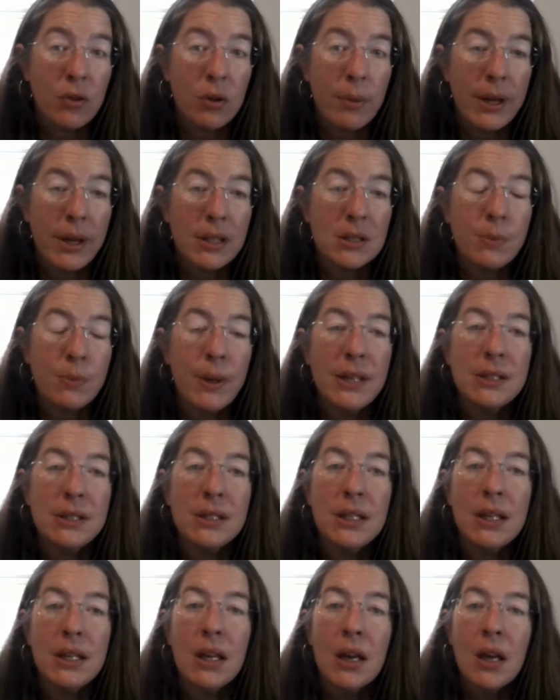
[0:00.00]
about
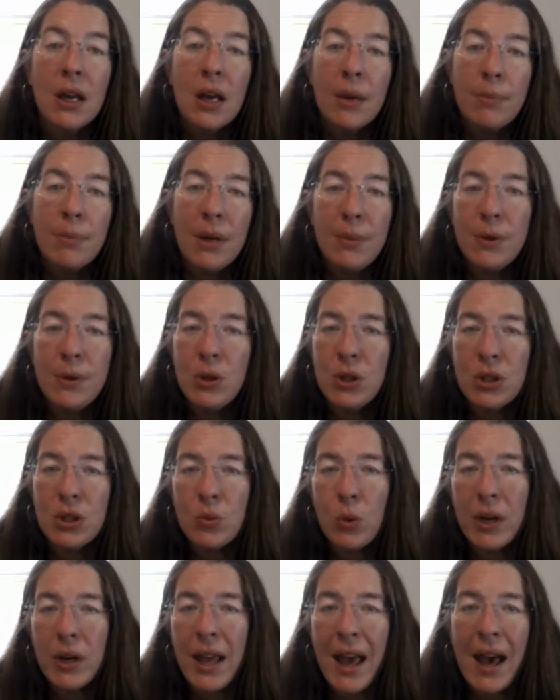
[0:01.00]
spicy, maybe you just
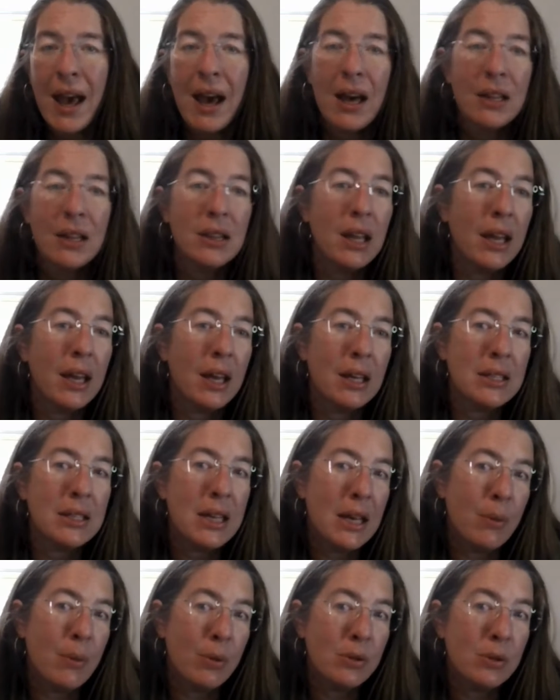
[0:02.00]
want to add like a
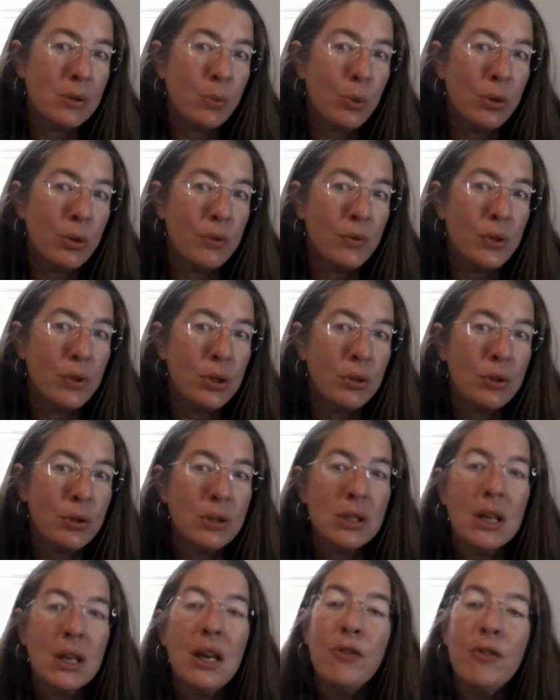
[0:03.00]
tablespoon of
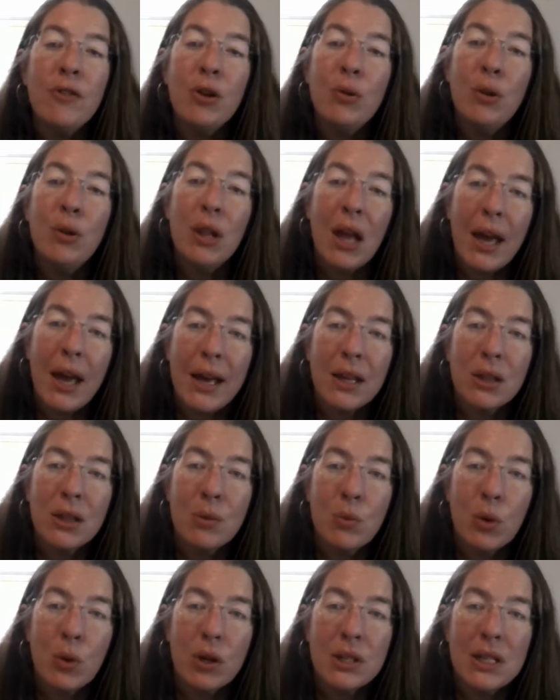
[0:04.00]
juice. If you like the
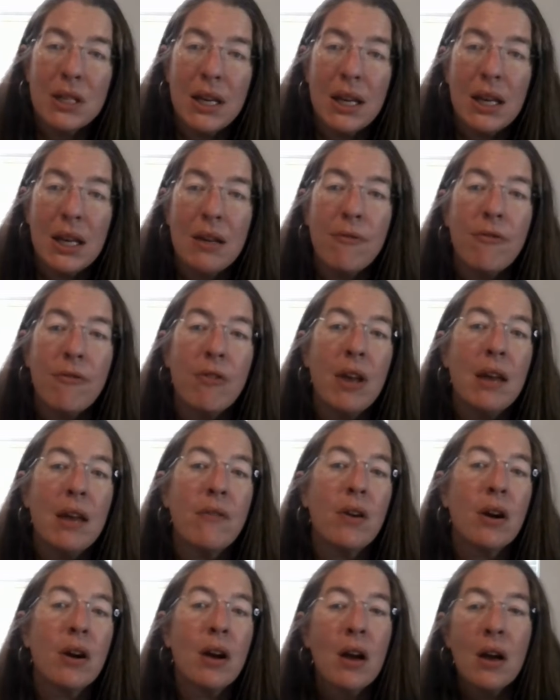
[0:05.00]
more tangy
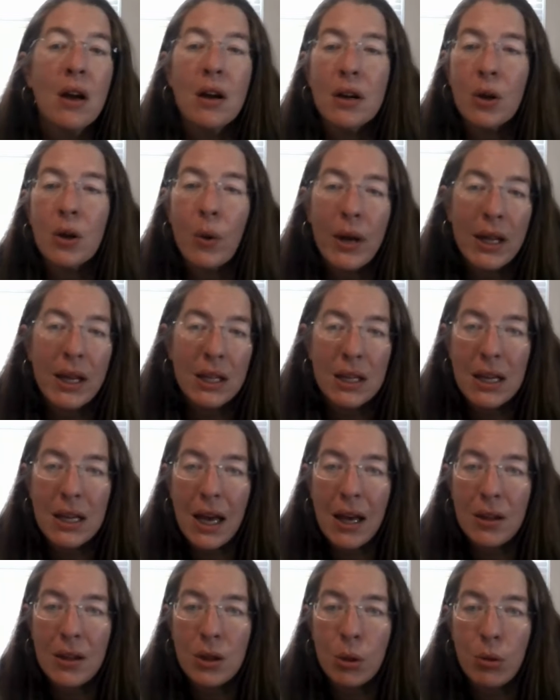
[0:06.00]
flavor, go ahead and
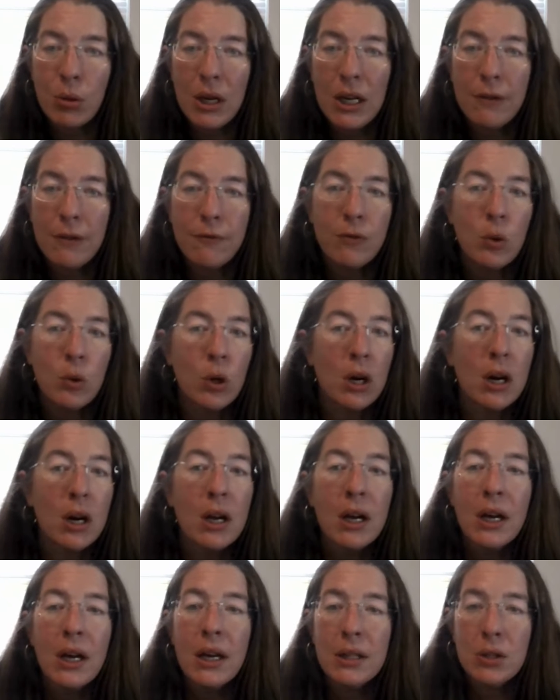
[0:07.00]
add 3 to 4.
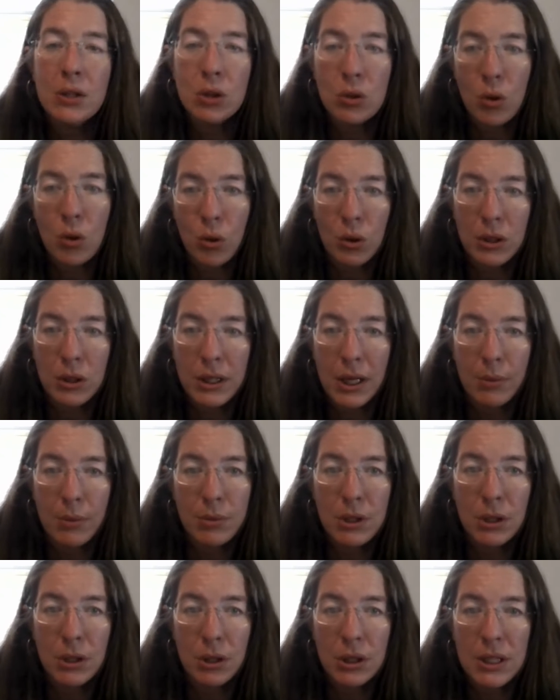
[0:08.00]
It's totally up
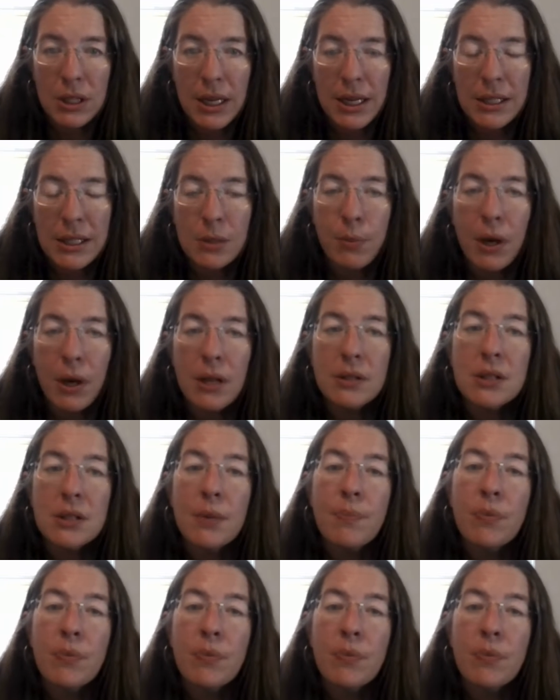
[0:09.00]
to your taste buds.